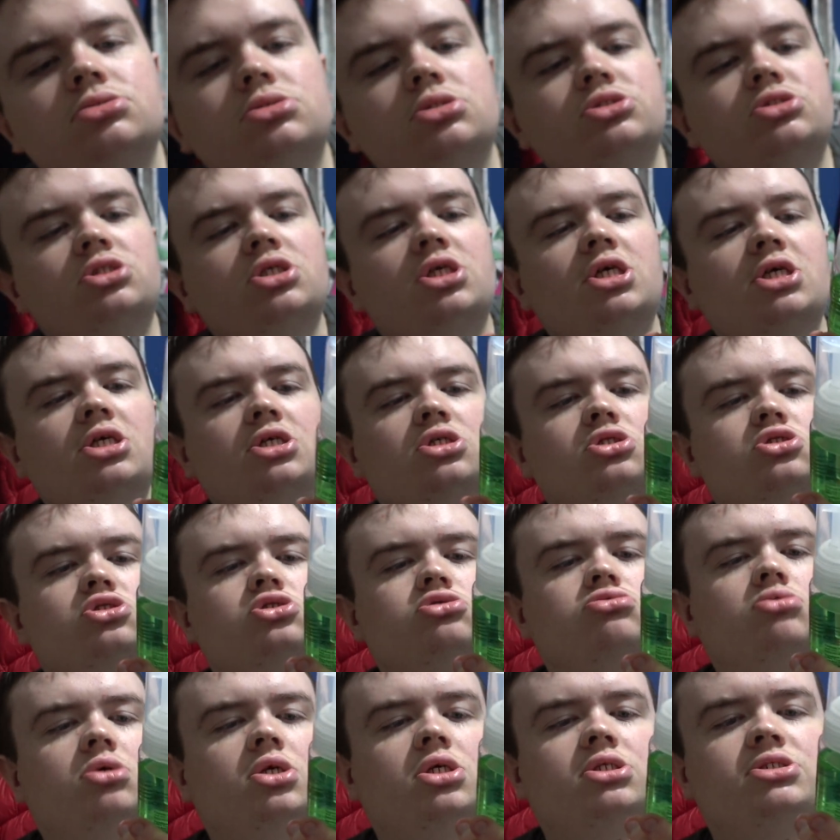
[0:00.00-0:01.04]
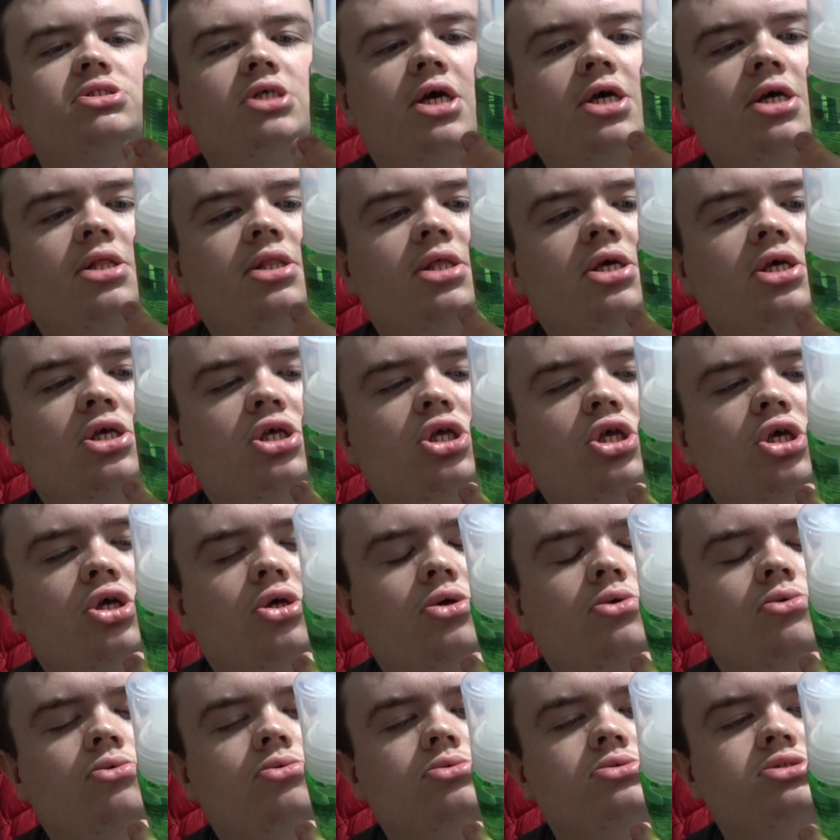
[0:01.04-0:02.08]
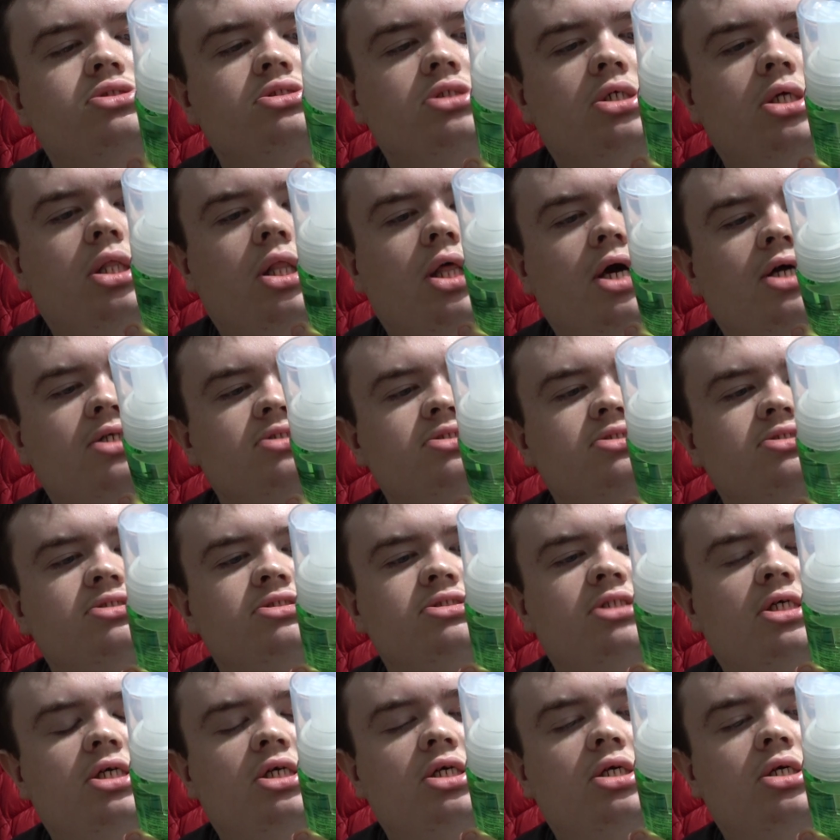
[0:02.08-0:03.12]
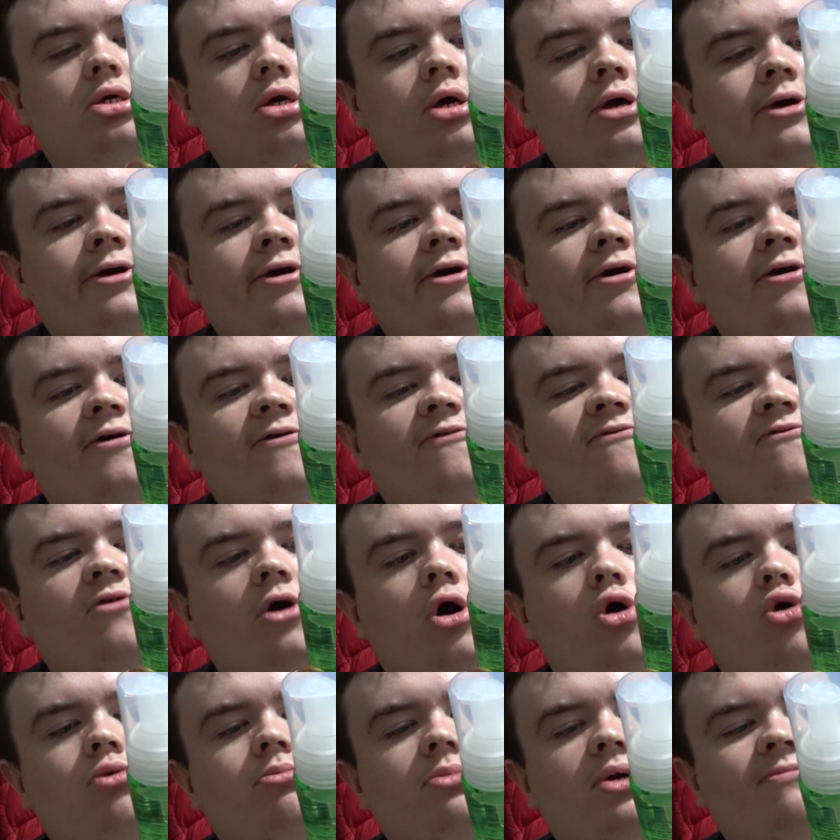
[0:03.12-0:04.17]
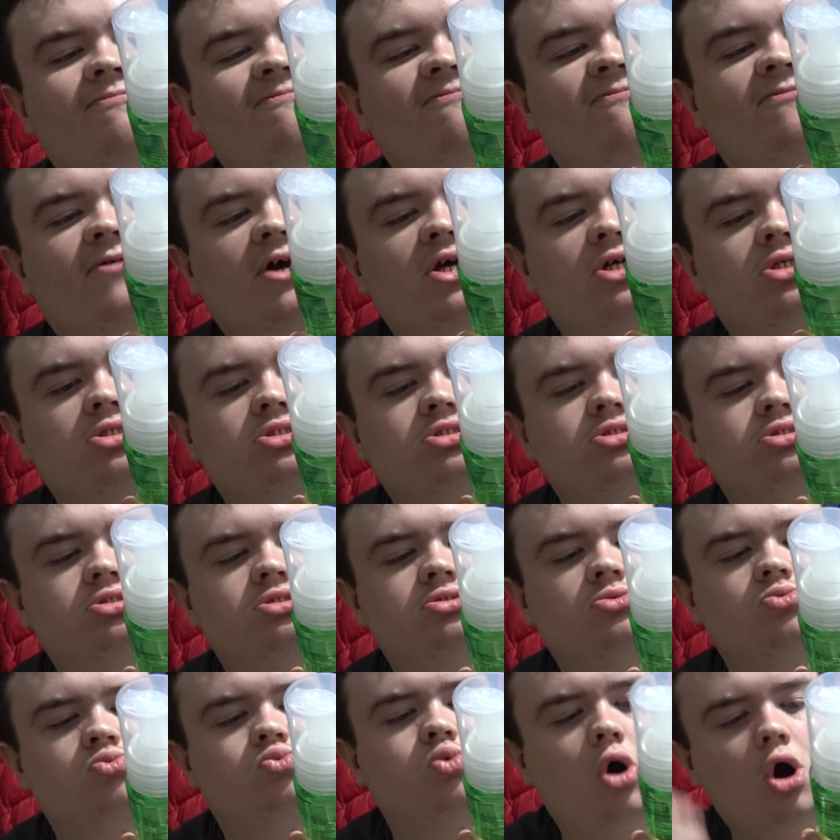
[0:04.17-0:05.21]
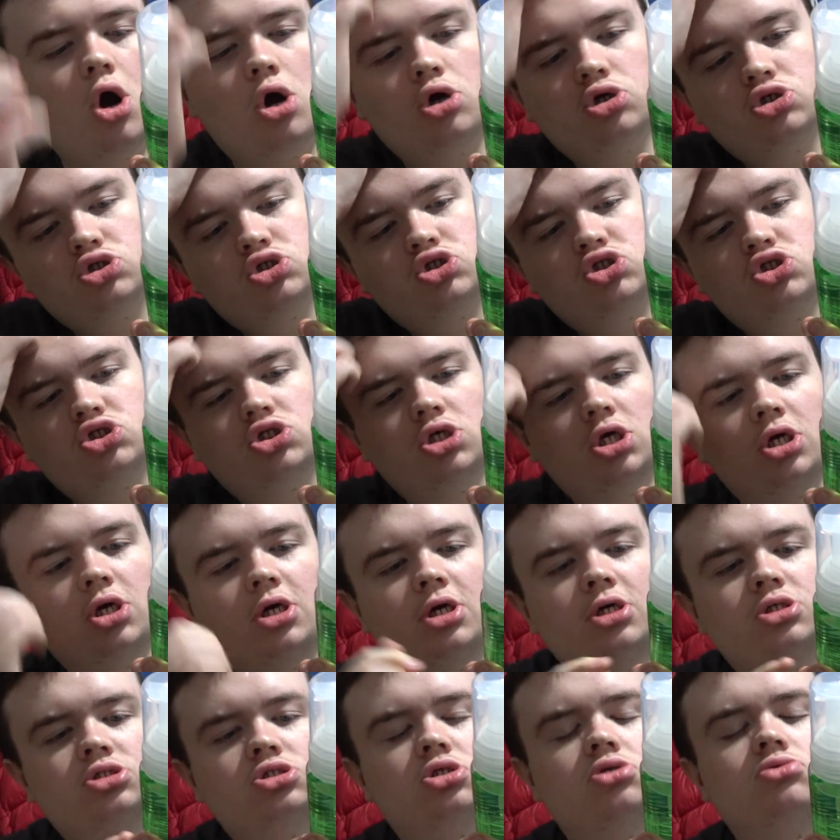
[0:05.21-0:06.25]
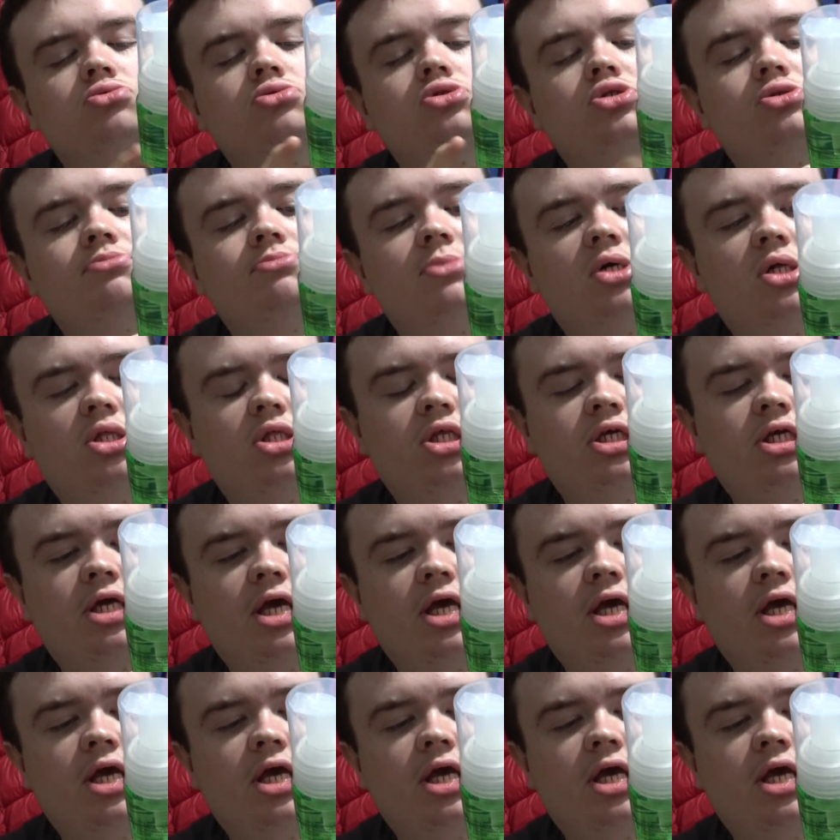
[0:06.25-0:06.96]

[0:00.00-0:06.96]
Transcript: to teach with daily use, cleansing, foaming face wash. 200 mil you're